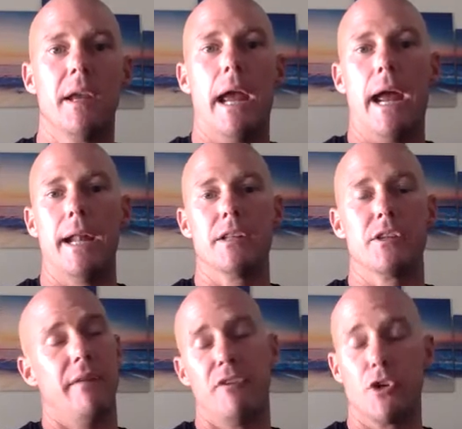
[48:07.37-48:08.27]
And
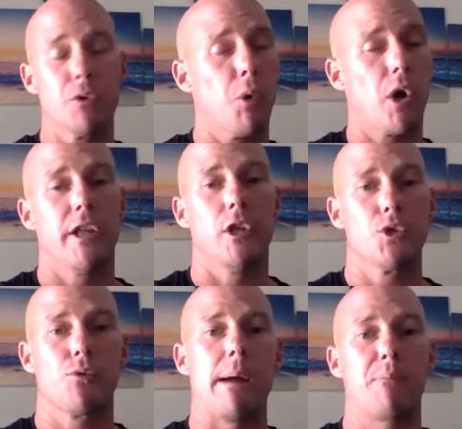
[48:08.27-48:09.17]
if you're working
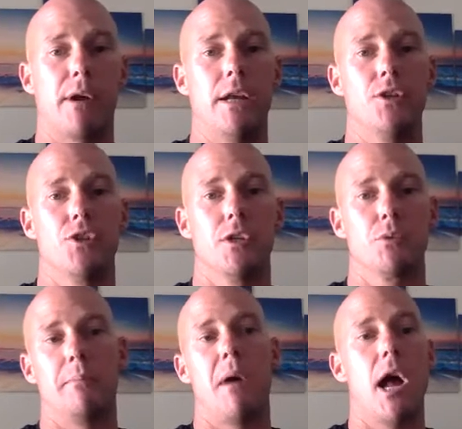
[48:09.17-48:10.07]
those rep ranges
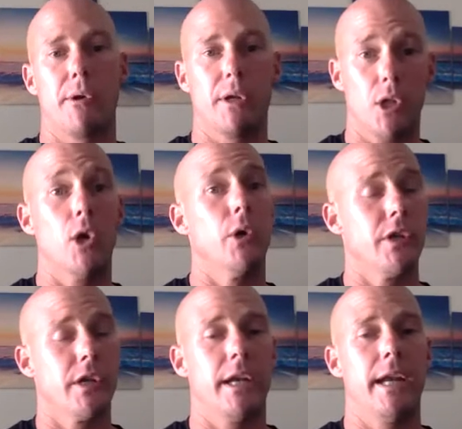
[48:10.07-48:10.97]
with moderate load,
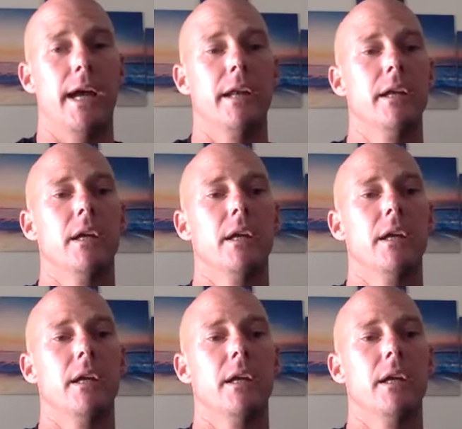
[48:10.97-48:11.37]
you're going to get